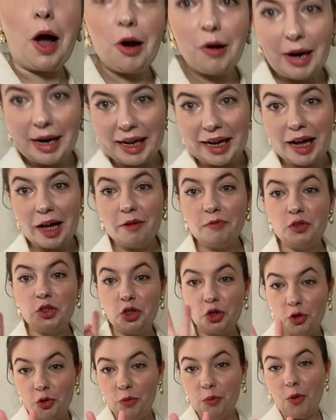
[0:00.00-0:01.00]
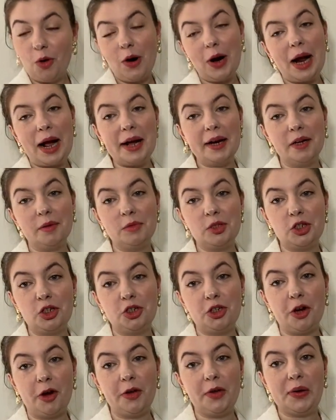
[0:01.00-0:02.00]
Alrighty, I have two more items to
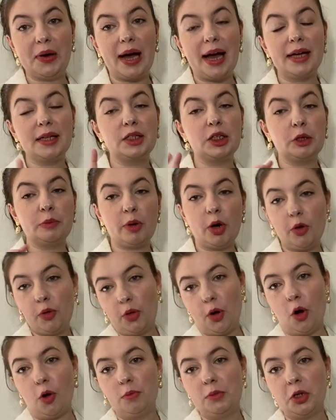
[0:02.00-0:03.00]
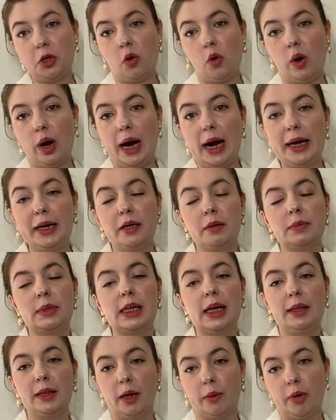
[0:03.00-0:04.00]
show you guys. They're both home decor
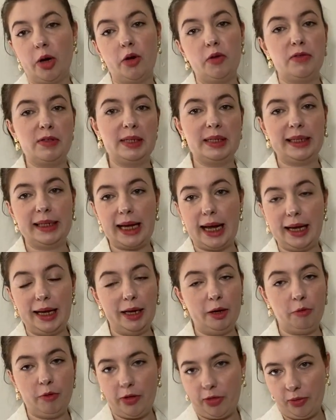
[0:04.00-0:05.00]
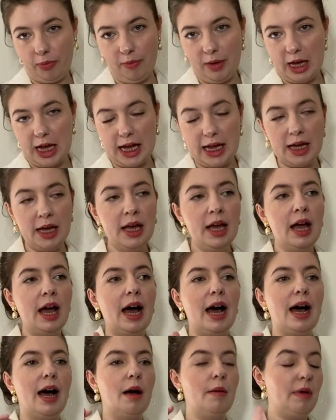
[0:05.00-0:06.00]
items and they're both staying with me.
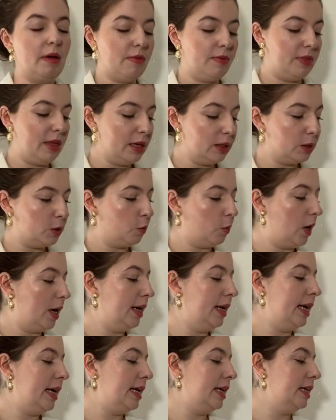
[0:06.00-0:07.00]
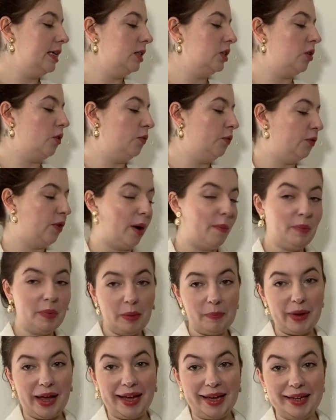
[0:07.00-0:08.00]
This one is from
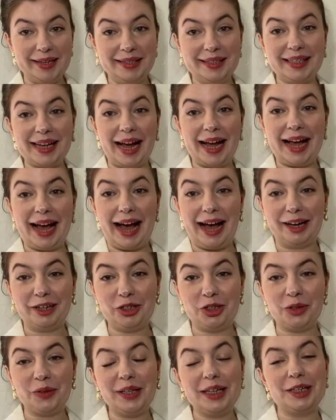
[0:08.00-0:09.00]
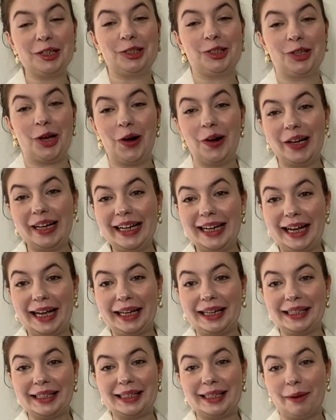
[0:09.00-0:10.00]
the bins. I actually saw it
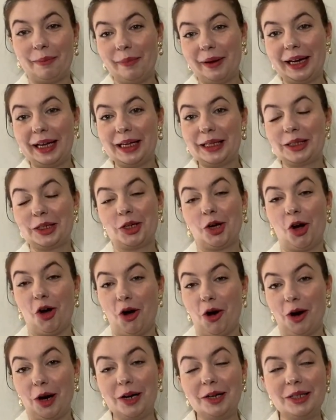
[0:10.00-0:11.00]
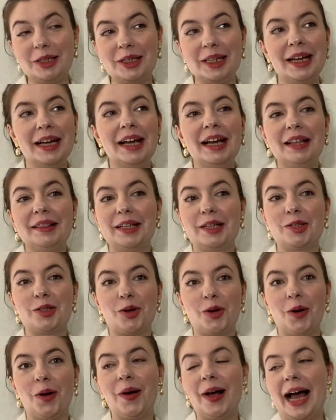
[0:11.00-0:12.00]
in somebody's cart. This
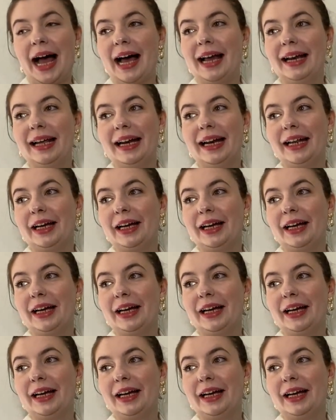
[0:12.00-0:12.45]
girl had it